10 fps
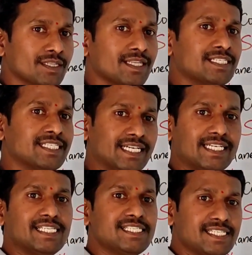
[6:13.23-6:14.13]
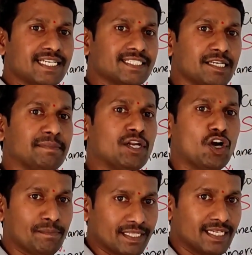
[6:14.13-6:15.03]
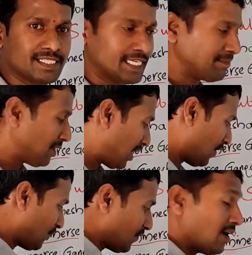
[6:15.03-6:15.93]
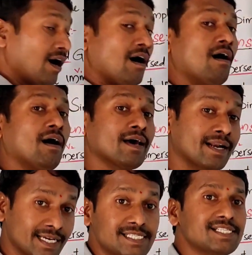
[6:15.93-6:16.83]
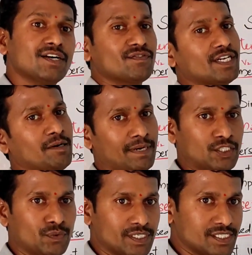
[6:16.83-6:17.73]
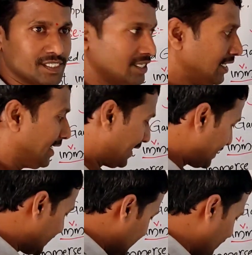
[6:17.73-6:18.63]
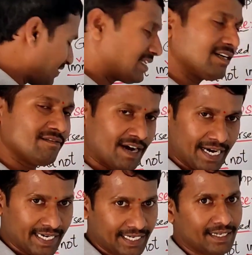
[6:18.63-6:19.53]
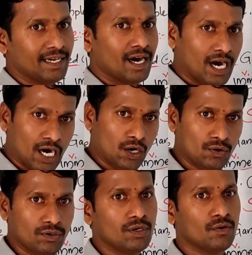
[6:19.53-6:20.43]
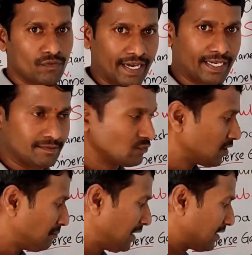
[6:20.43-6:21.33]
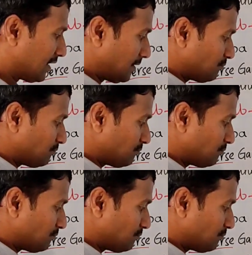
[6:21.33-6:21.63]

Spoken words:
the sentence structure may not be the same of rest of the WH words. It is easy with the why, how, when. But